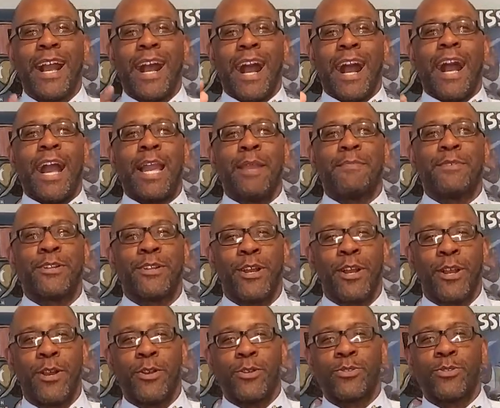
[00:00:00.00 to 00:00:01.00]
I am your
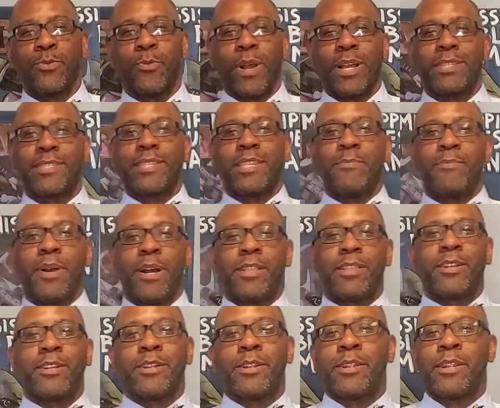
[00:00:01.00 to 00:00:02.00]
host, Wesley
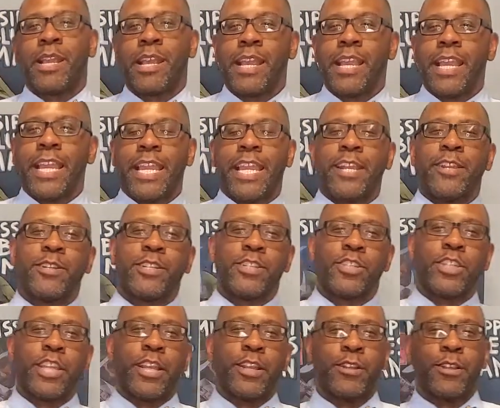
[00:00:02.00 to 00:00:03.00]
Butler, here to
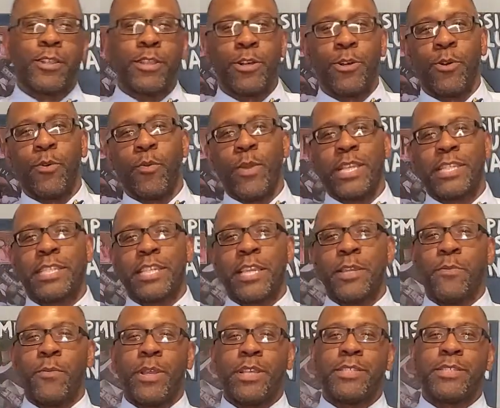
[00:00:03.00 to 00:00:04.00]
share a little whiskey
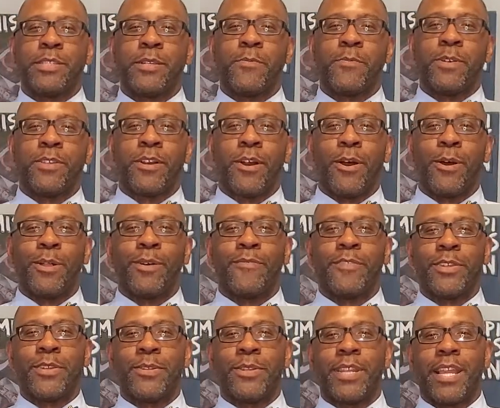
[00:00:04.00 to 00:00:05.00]
wisdom with all of
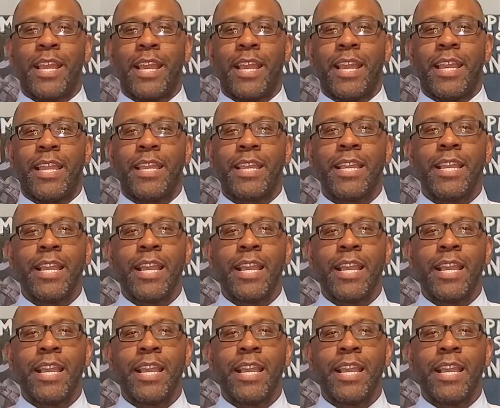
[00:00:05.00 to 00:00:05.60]
you today.